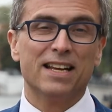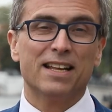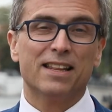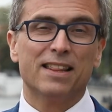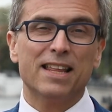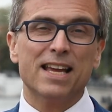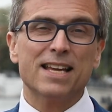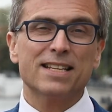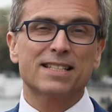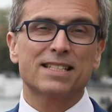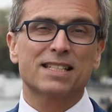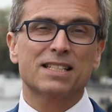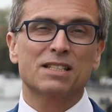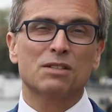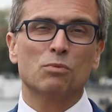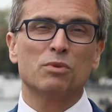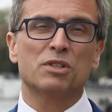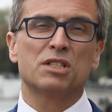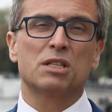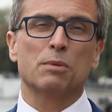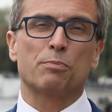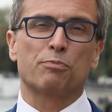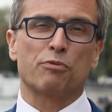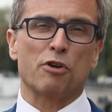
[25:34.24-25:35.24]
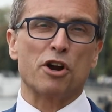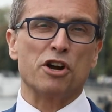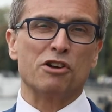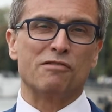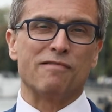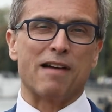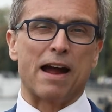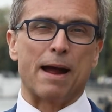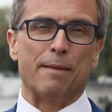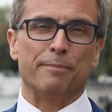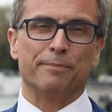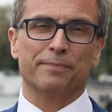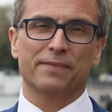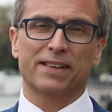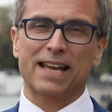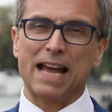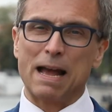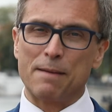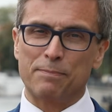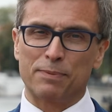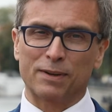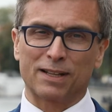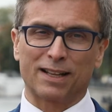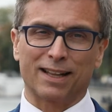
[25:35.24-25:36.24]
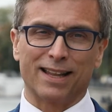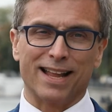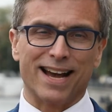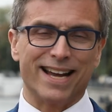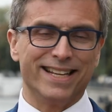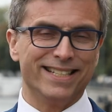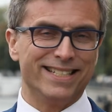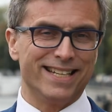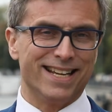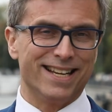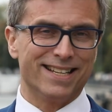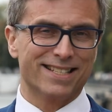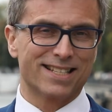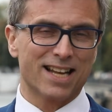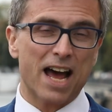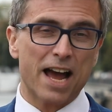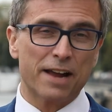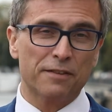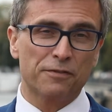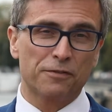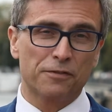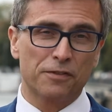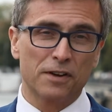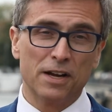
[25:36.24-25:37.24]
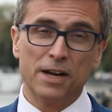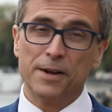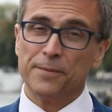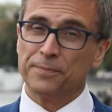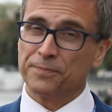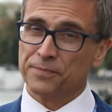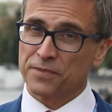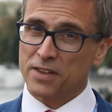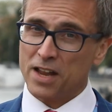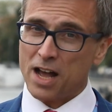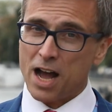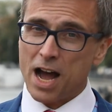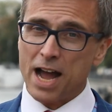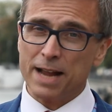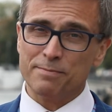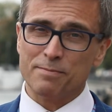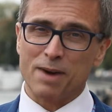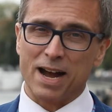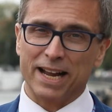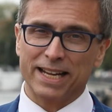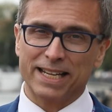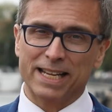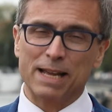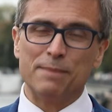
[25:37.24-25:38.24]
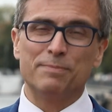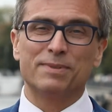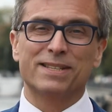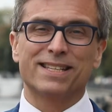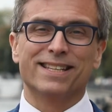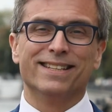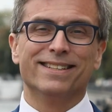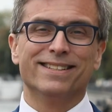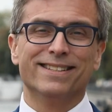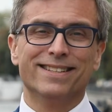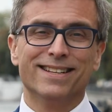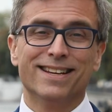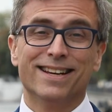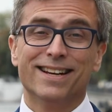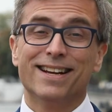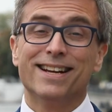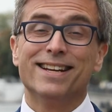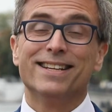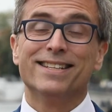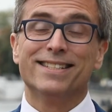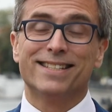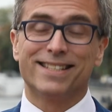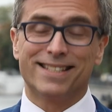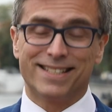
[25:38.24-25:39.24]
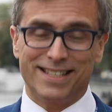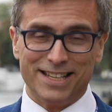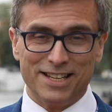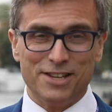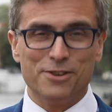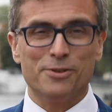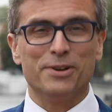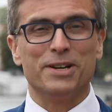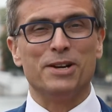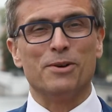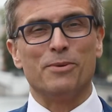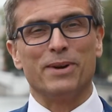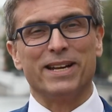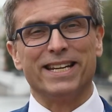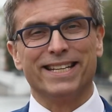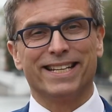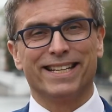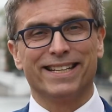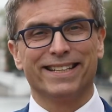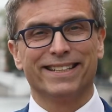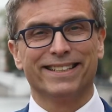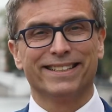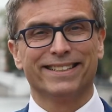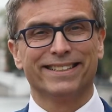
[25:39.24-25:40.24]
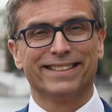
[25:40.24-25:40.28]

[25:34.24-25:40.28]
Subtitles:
This was the program Capital Ideas Life. I'm Mike Gibson. See you in a week.